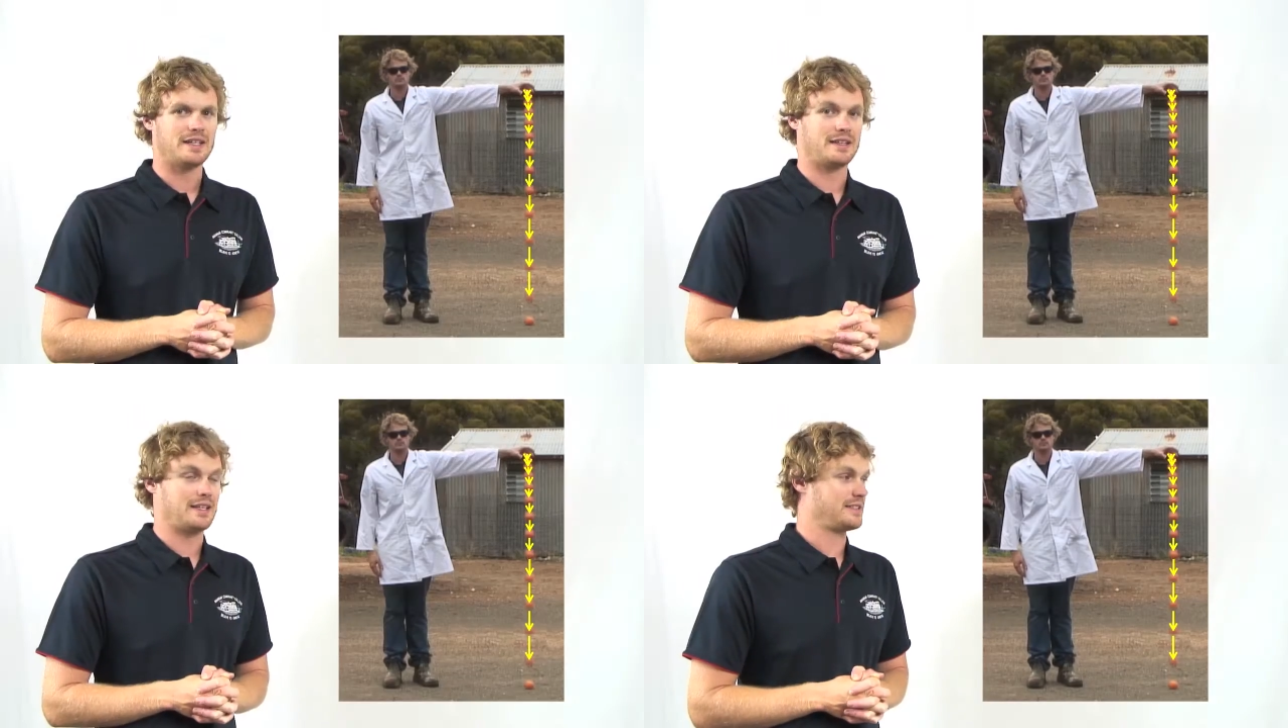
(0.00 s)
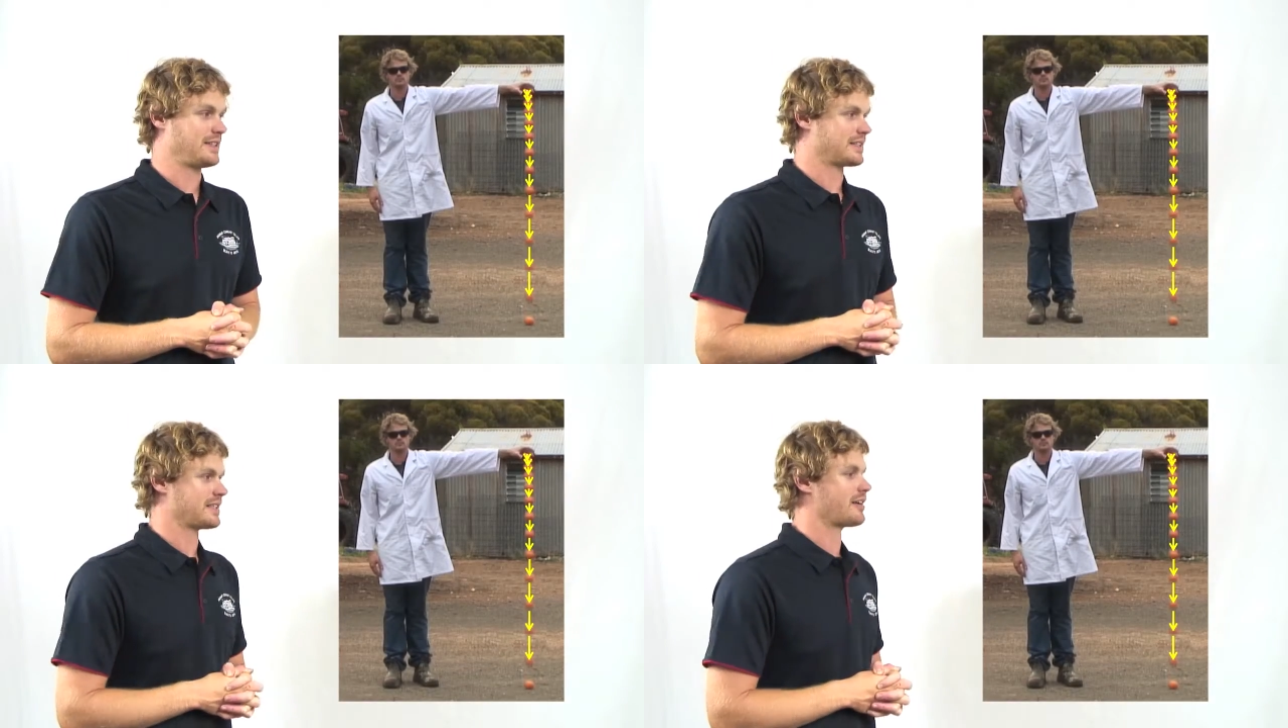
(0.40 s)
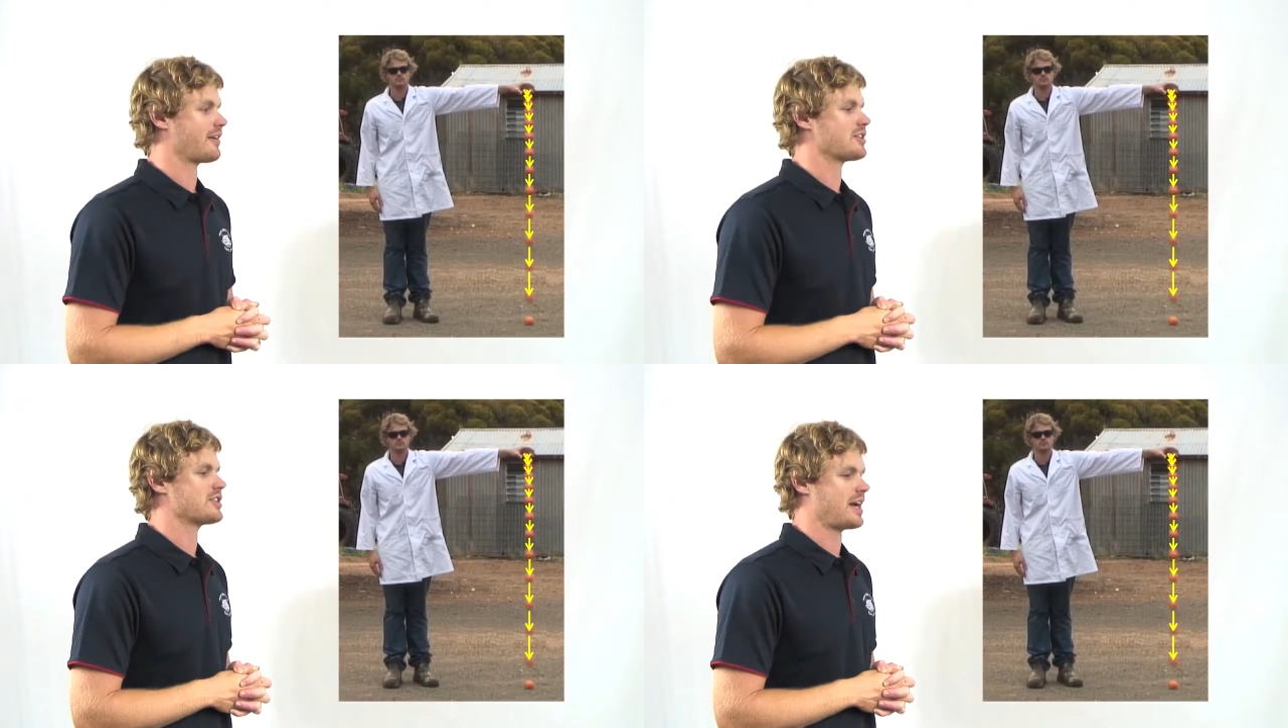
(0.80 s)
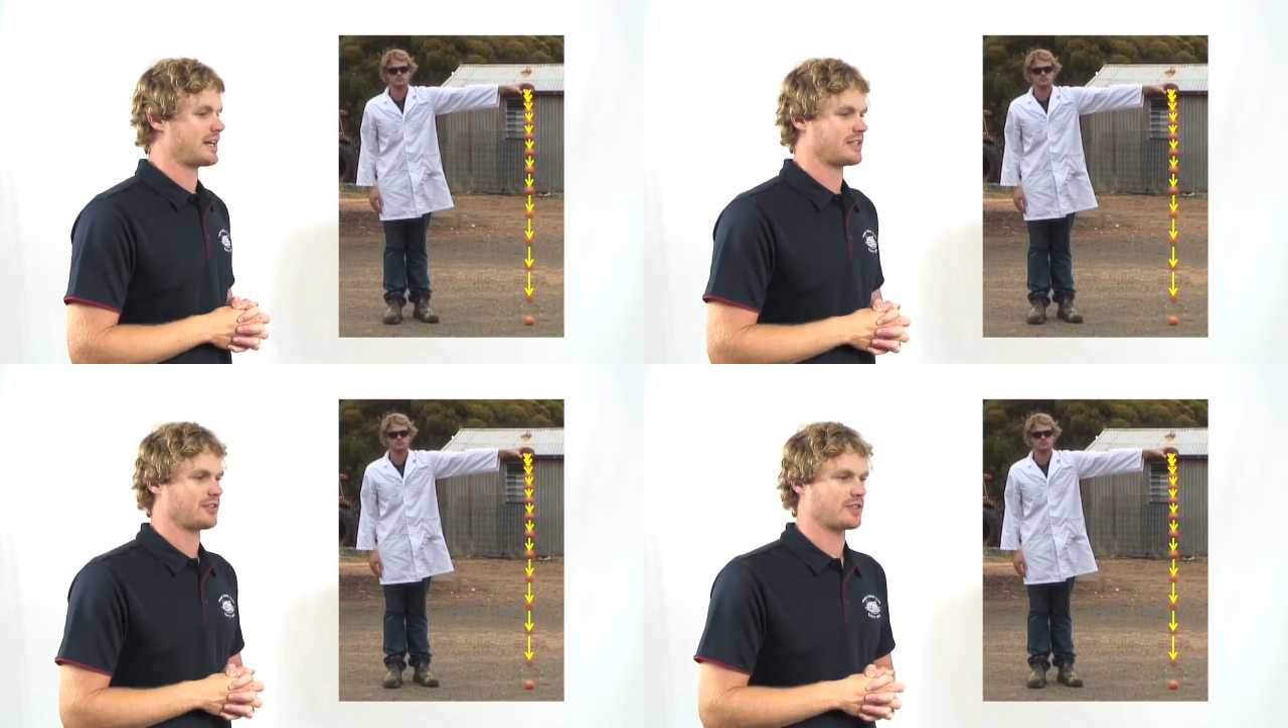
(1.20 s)
that there's an acceleration
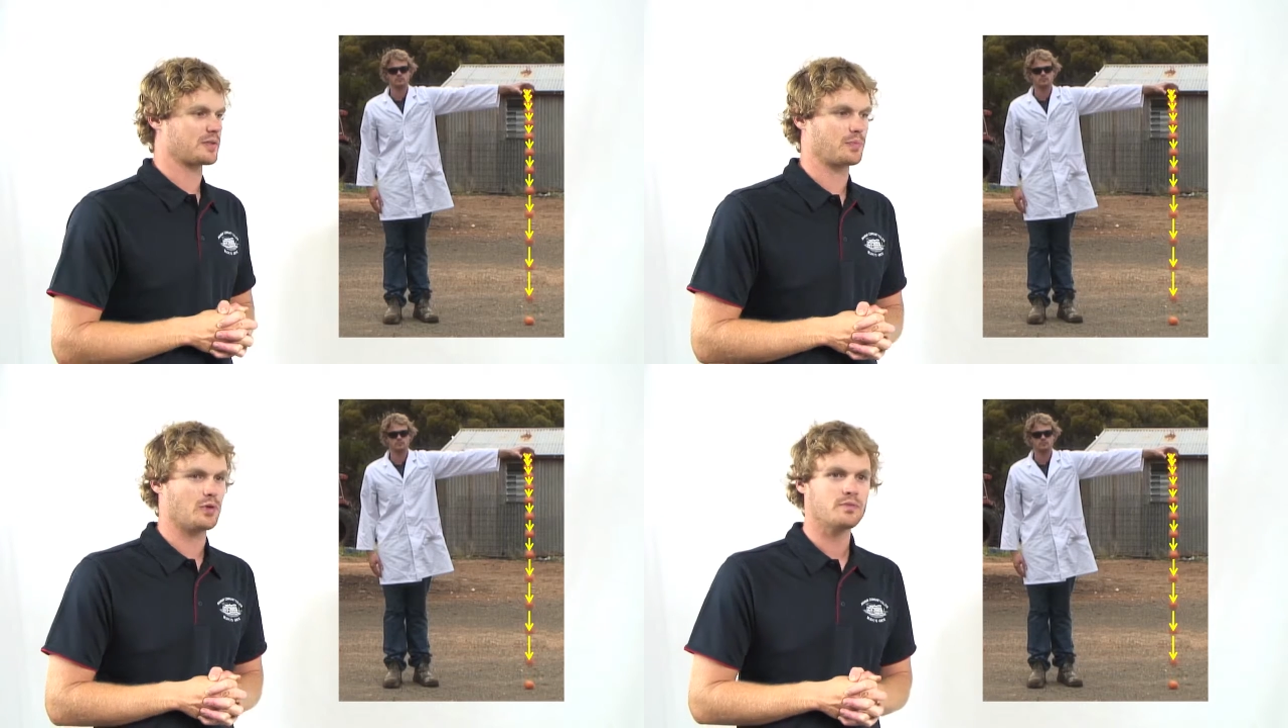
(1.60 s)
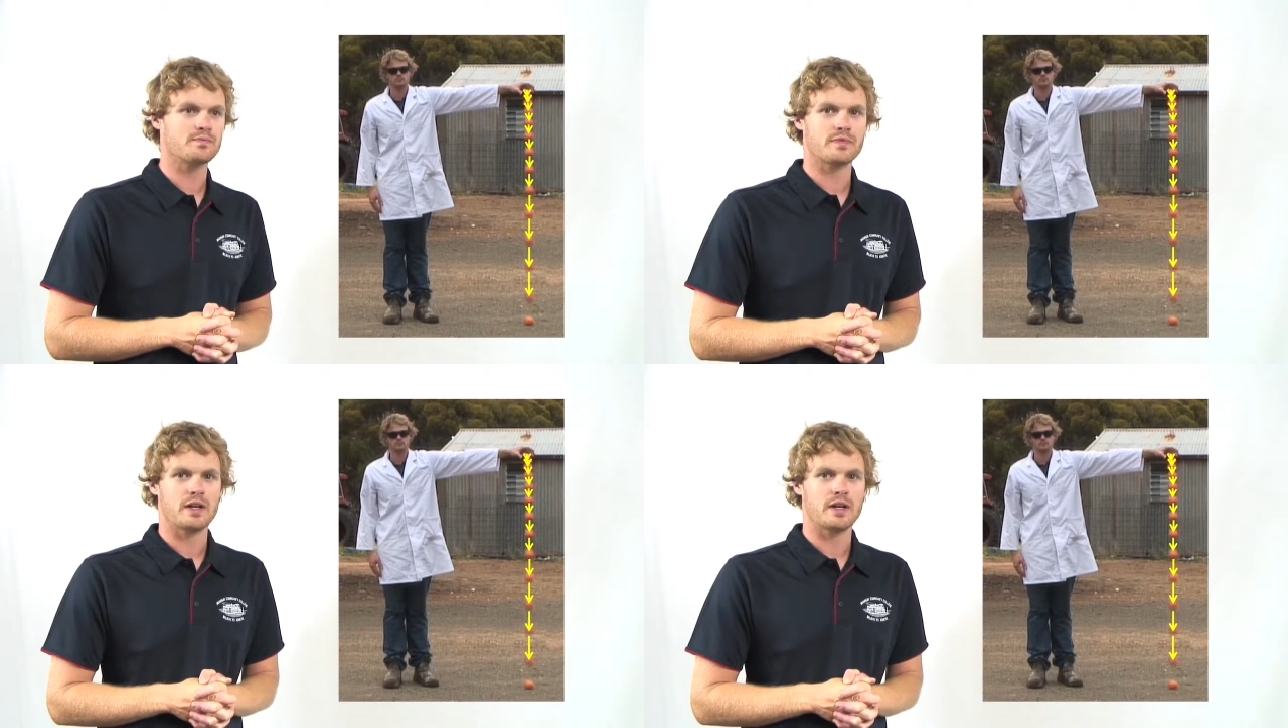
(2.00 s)
acting on this ball,